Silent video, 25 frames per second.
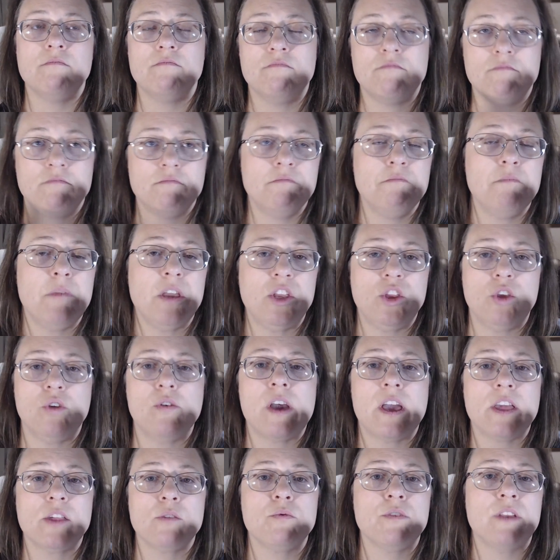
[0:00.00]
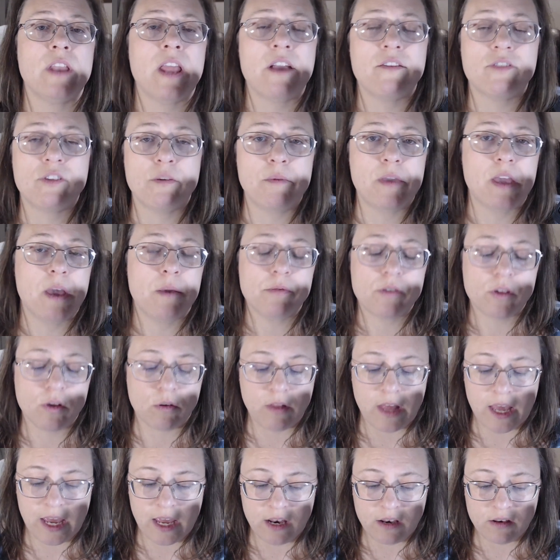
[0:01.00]
mean you guys wouldn't have to be up so
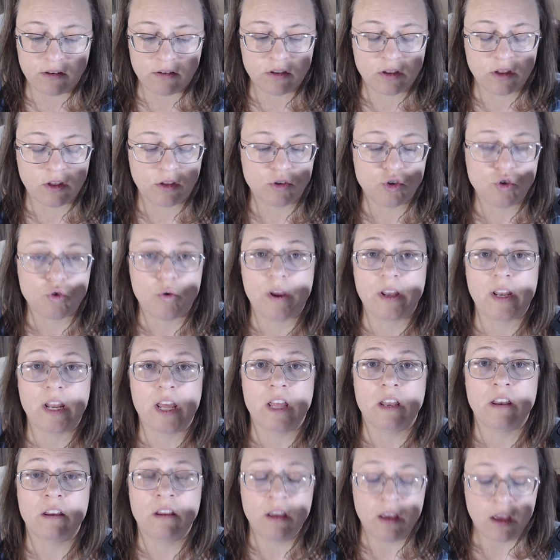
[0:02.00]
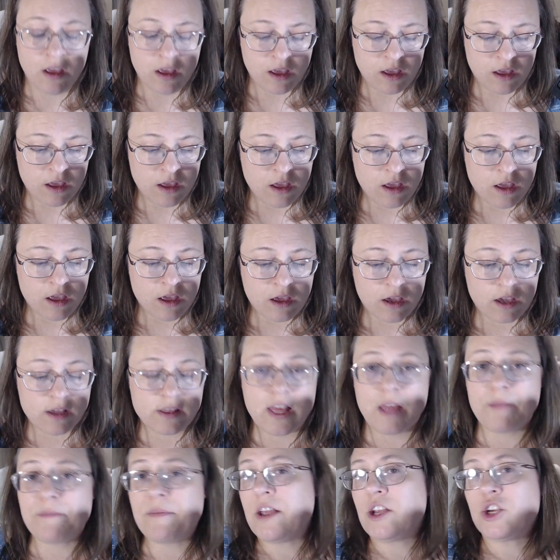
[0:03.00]
late to join in, because
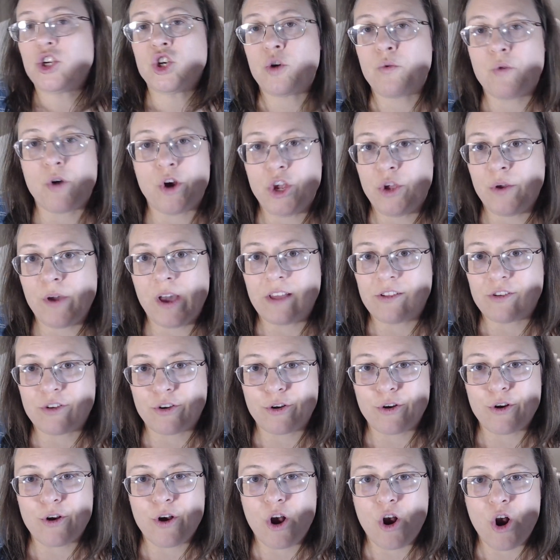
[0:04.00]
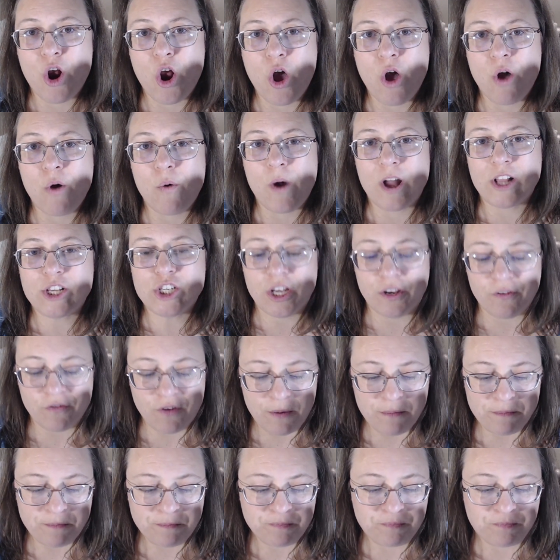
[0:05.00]
I'm not sure where you guys are all watching
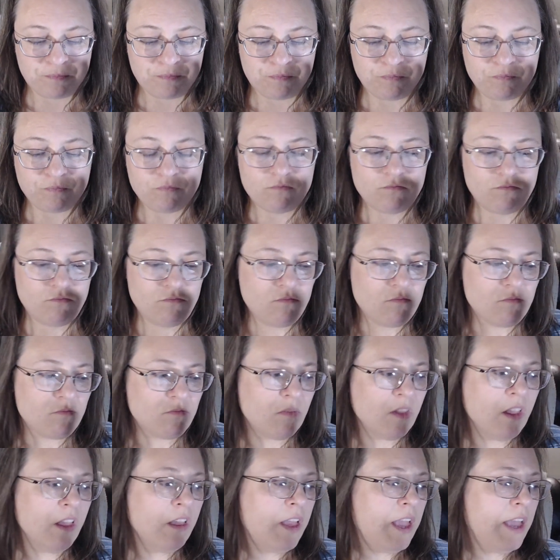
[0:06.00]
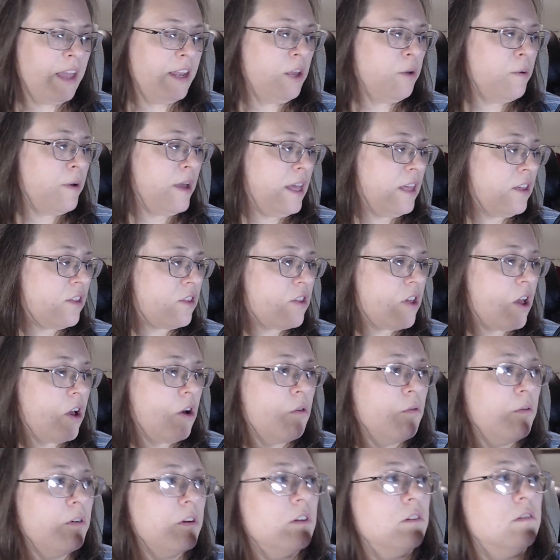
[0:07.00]
from. Anyway,
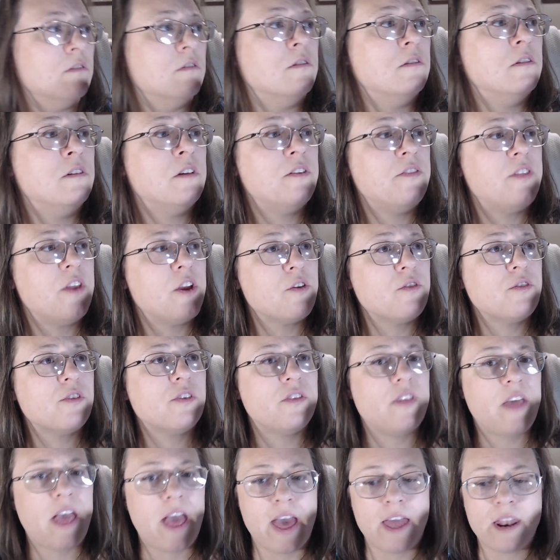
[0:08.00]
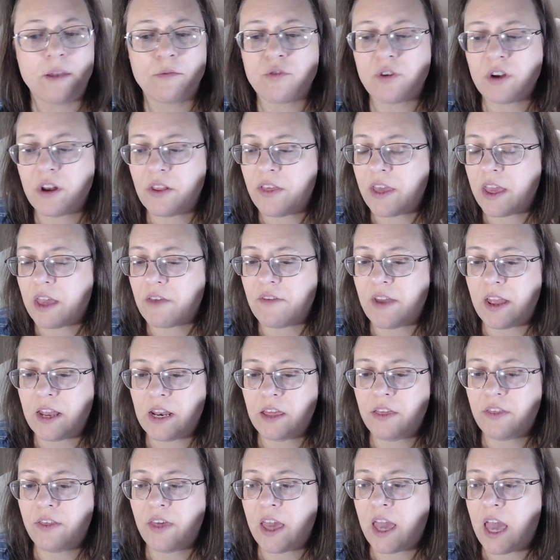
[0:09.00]
so there's that. I'm trying to think of
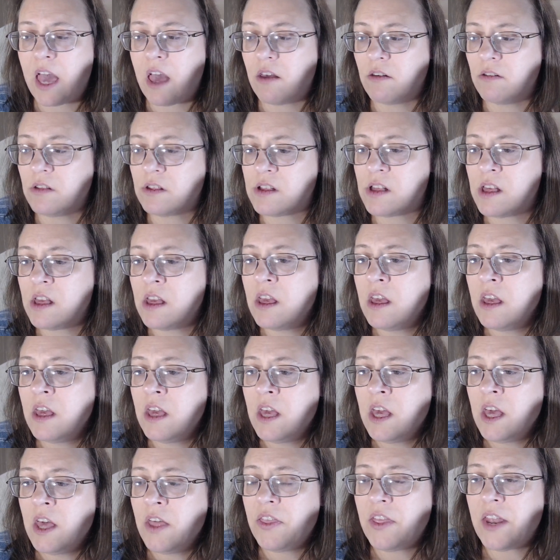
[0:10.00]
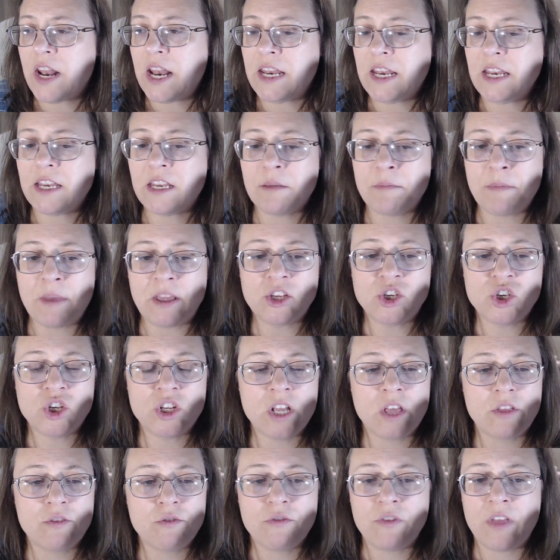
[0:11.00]
anything else that I need to mention
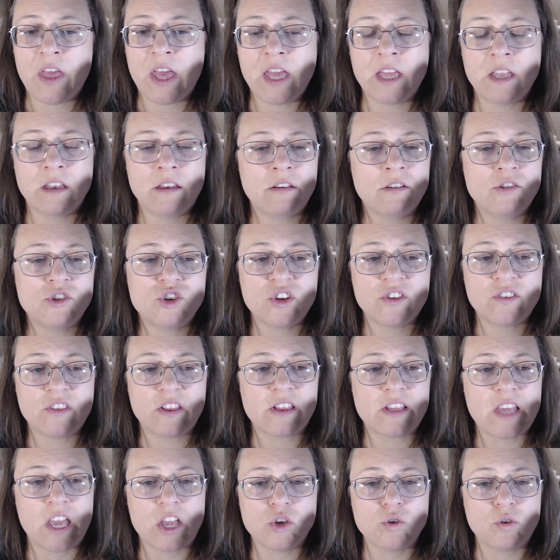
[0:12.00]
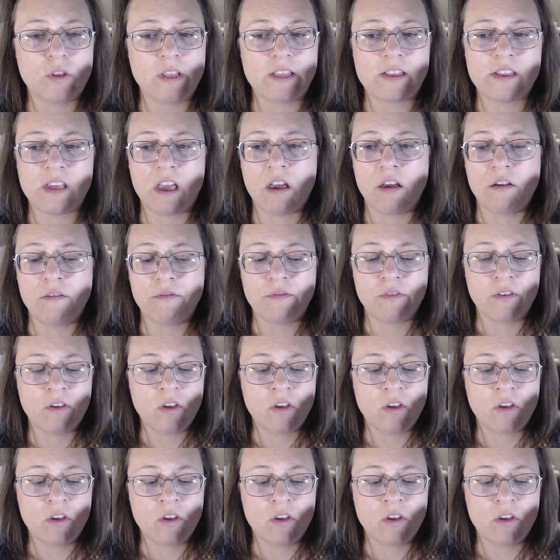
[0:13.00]
other than just the schedule itself.